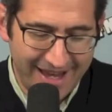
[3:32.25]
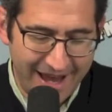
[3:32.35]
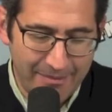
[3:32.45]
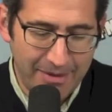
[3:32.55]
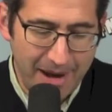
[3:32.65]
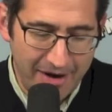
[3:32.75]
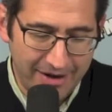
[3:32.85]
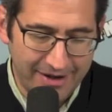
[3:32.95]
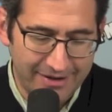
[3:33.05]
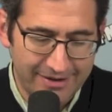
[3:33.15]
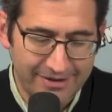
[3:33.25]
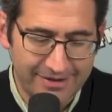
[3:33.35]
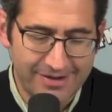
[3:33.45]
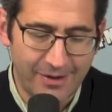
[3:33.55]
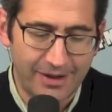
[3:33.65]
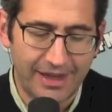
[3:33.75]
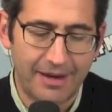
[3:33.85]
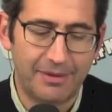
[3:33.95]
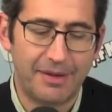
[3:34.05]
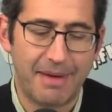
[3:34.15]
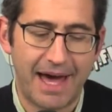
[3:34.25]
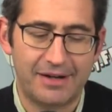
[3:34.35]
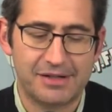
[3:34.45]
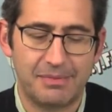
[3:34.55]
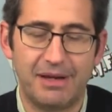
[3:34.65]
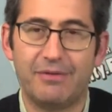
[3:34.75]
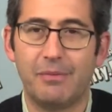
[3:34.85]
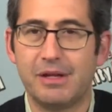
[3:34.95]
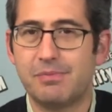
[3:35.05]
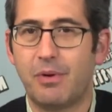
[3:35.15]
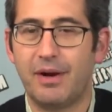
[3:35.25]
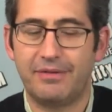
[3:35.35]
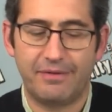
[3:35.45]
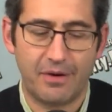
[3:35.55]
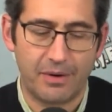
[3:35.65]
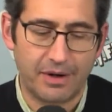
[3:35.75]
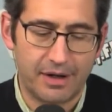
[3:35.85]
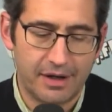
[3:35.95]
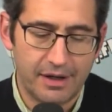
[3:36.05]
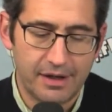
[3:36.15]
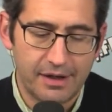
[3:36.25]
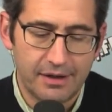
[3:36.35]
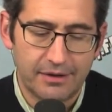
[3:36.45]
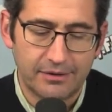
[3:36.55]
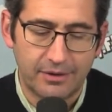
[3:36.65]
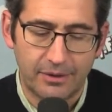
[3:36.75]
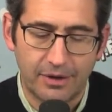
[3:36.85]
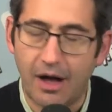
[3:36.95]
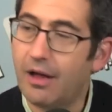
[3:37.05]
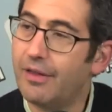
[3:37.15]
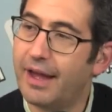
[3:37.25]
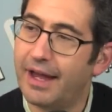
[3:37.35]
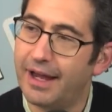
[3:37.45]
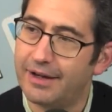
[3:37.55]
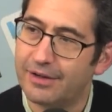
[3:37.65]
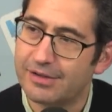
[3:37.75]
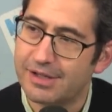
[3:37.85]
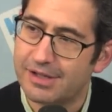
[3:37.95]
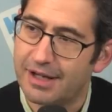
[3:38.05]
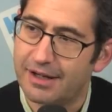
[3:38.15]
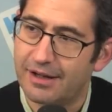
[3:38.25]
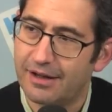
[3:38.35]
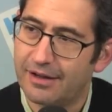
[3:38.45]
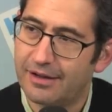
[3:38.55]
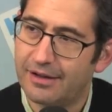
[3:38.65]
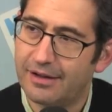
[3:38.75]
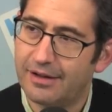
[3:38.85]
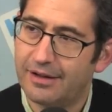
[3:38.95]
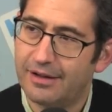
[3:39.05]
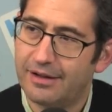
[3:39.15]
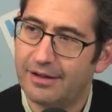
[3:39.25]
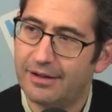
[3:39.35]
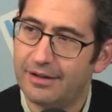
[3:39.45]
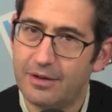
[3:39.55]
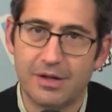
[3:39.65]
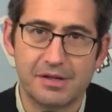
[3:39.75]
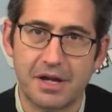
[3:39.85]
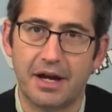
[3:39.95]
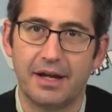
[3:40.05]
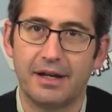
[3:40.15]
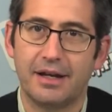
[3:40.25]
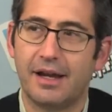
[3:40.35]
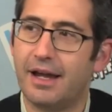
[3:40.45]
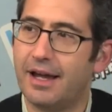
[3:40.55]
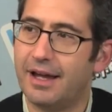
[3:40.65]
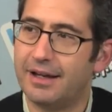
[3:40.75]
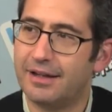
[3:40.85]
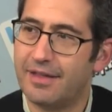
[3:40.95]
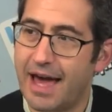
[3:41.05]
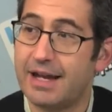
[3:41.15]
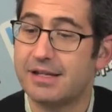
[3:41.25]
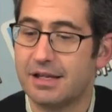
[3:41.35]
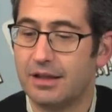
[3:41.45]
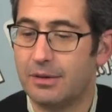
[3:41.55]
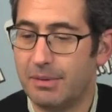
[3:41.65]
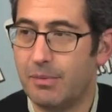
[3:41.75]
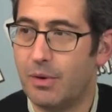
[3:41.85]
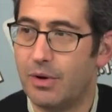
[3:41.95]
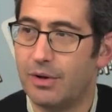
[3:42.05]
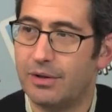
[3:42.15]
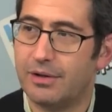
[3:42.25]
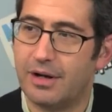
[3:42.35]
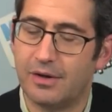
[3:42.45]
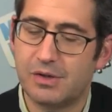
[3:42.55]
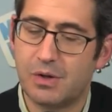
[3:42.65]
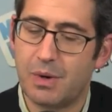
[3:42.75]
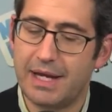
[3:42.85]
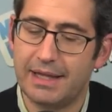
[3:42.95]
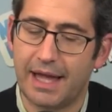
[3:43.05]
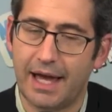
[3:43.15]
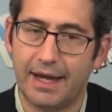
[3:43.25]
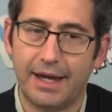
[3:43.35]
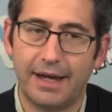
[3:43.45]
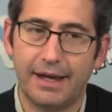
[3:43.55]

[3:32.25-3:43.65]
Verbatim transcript: I'm an American. It's the only label that matters to me from this point forward. So, to all the haters, he said, You can suck it. And that is a little bit more, you know, tween like.